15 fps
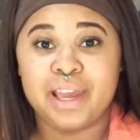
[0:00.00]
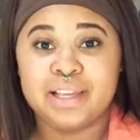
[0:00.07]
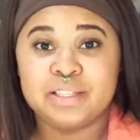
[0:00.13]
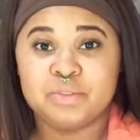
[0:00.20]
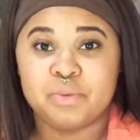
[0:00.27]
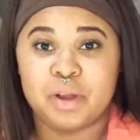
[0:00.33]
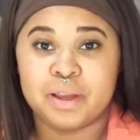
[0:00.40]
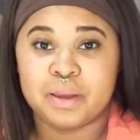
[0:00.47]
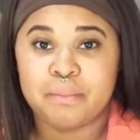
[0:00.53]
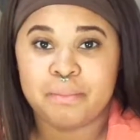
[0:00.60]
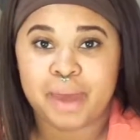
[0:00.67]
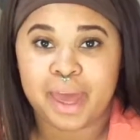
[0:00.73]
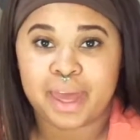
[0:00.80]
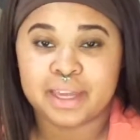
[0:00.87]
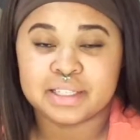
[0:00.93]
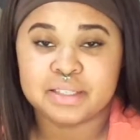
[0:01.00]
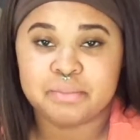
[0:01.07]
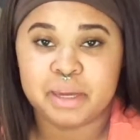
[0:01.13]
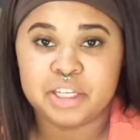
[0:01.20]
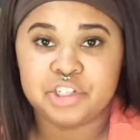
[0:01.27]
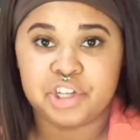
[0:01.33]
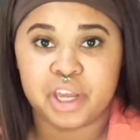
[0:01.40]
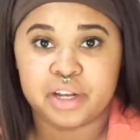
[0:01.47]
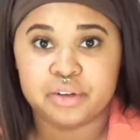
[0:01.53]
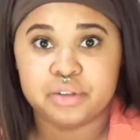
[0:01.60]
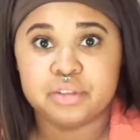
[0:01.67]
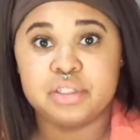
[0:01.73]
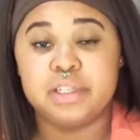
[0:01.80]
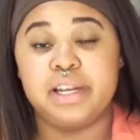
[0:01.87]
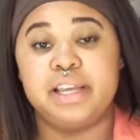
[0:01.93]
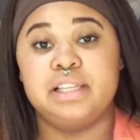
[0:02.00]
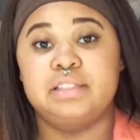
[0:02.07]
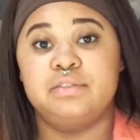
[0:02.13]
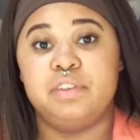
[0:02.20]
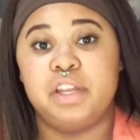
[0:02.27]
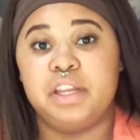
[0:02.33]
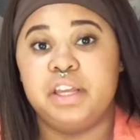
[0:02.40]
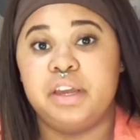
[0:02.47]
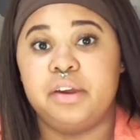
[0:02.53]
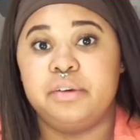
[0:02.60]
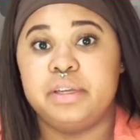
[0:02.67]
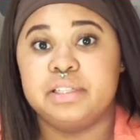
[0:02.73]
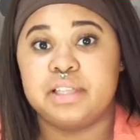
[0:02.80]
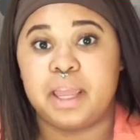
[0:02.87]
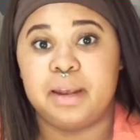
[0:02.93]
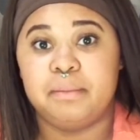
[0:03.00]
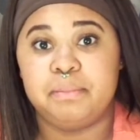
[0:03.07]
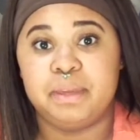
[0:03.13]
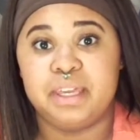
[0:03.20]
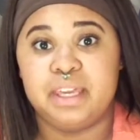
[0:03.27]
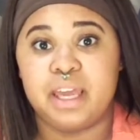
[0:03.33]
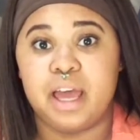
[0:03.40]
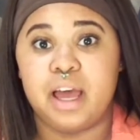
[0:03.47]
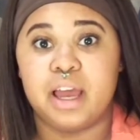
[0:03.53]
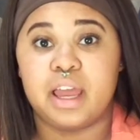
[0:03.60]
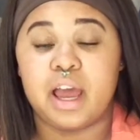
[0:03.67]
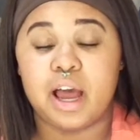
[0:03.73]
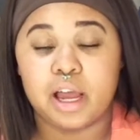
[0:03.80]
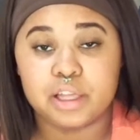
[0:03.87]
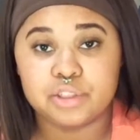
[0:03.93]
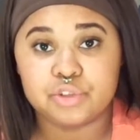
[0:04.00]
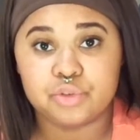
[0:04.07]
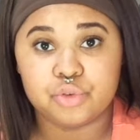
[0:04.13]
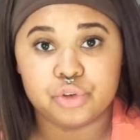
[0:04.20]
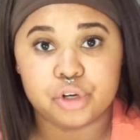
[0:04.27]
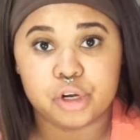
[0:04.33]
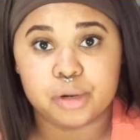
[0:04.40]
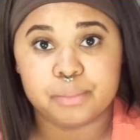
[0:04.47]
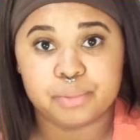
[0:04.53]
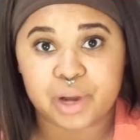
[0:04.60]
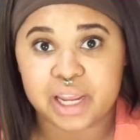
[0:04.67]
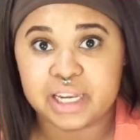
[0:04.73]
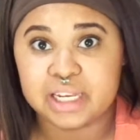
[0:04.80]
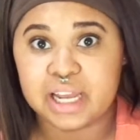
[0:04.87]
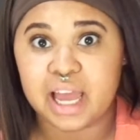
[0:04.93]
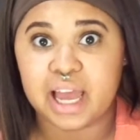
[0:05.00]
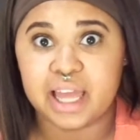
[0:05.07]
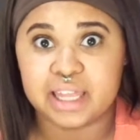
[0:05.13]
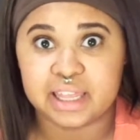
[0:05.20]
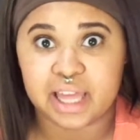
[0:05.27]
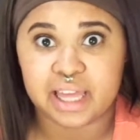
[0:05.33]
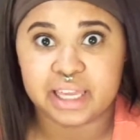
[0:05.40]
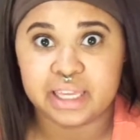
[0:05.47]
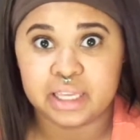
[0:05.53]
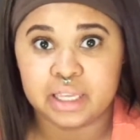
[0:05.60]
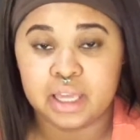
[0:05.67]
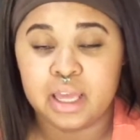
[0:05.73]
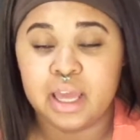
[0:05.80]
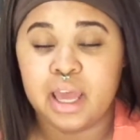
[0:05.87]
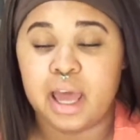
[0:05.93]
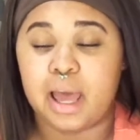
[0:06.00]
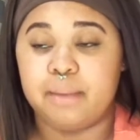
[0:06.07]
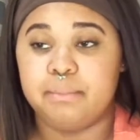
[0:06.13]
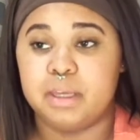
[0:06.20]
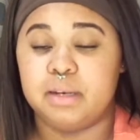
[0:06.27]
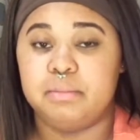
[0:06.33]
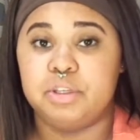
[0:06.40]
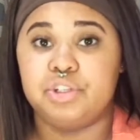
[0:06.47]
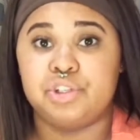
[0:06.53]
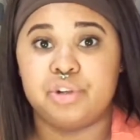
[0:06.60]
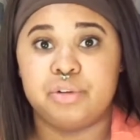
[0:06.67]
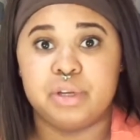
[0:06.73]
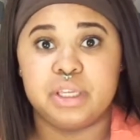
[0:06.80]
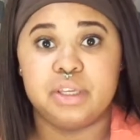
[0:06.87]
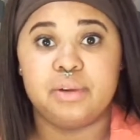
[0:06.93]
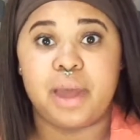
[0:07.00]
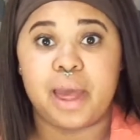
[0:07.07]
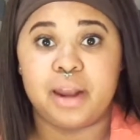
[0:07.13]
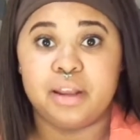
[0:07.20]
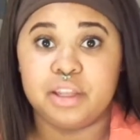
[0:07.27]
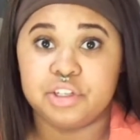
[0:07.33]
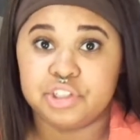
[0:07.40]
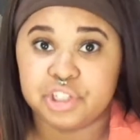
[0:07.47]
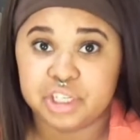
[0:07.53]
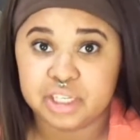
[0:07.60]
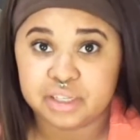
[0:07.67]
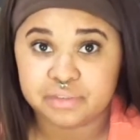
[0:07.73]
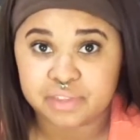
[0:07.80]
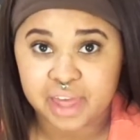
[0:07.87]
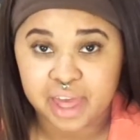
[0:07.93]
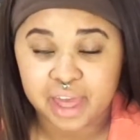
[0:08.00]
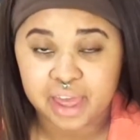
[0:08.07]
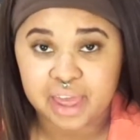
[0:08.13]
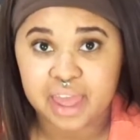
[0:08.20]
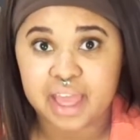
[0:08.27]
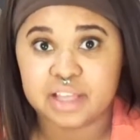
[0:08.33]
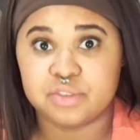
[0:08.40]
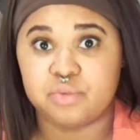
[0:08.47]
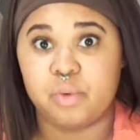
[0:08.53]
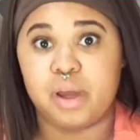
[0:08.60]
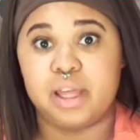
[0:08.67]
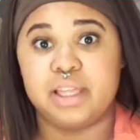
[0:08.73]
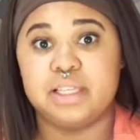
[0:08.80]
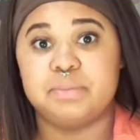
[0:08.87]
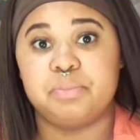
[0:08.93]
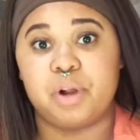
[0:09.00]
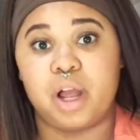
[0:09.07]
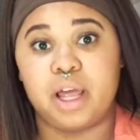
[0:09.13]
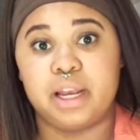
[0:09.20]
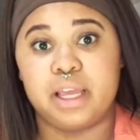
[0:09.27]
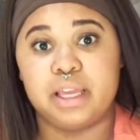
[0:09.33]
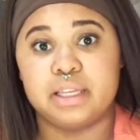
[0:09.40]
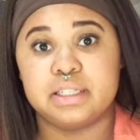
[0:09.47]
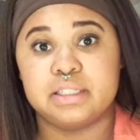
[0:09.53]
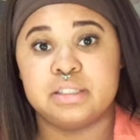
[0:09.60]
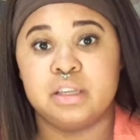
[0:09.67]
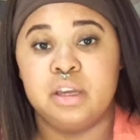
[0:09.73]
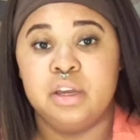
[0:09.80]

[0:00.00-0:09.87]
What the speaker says: guys, welcome back to my channel. Today's video is going to be a contour brighten highlight. I'm going to be showing you how to achieve that as well as products